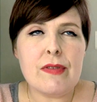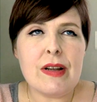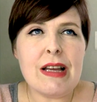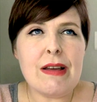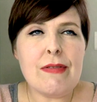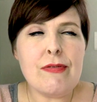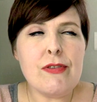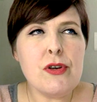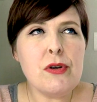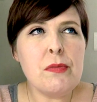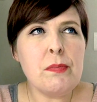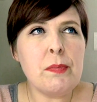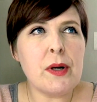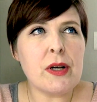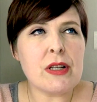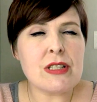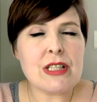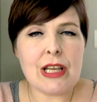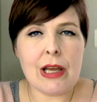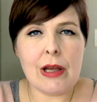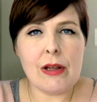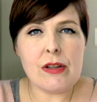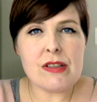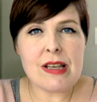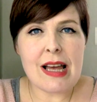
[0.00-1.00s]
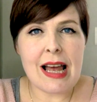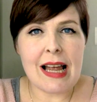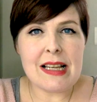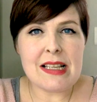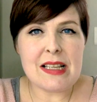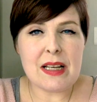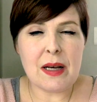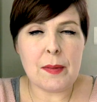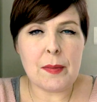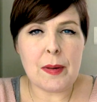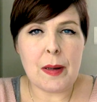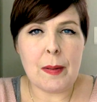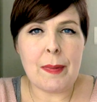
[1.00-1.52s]
If your book's going to end
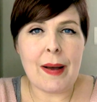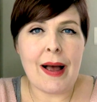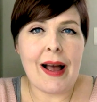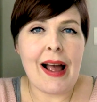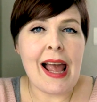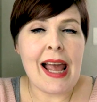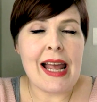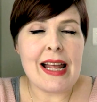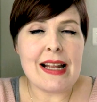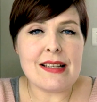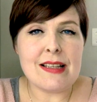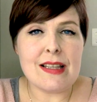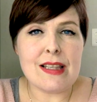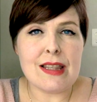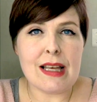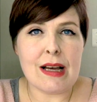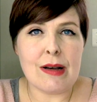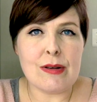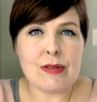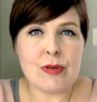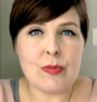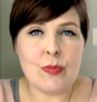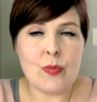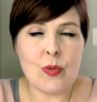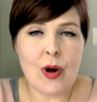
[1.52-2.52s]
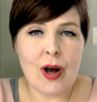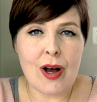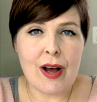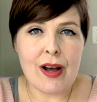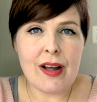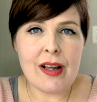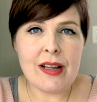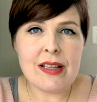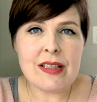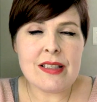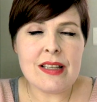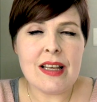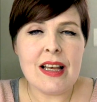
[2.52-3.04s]
up about 80,000
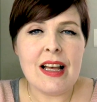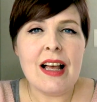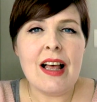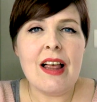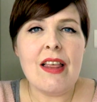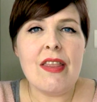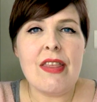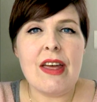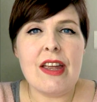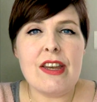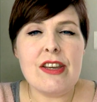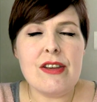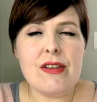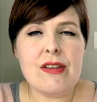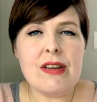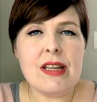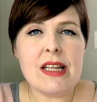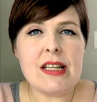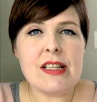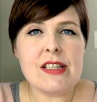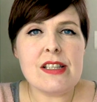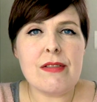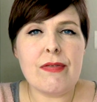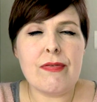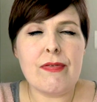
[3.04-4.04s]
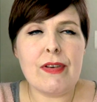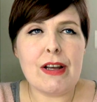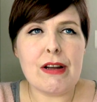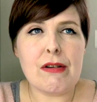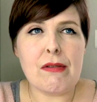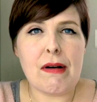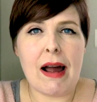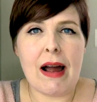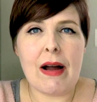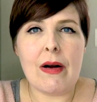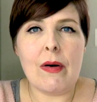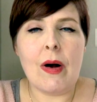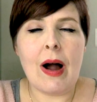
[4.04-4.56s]
words, then you need to figure
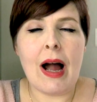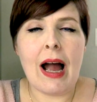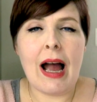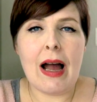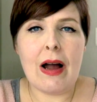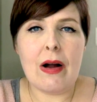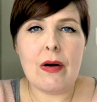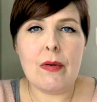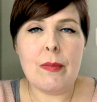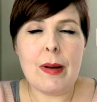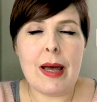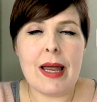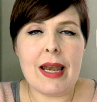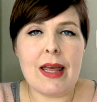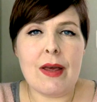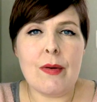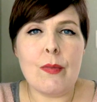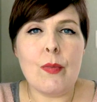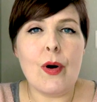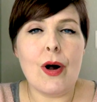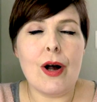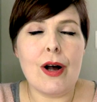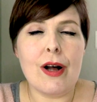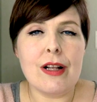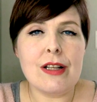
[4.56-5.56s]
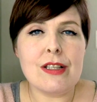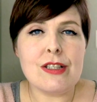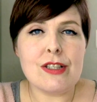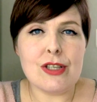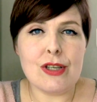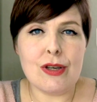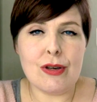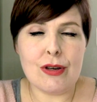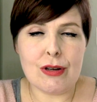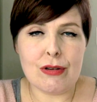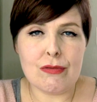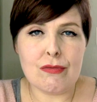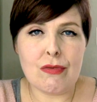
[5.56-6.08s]
out how many words
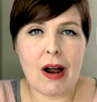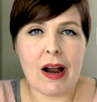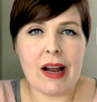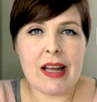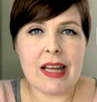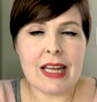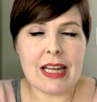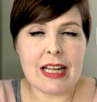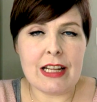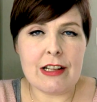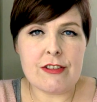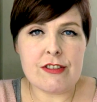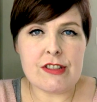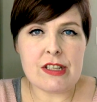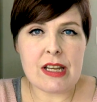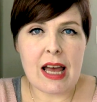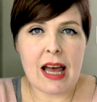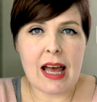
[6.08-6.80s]
you can write each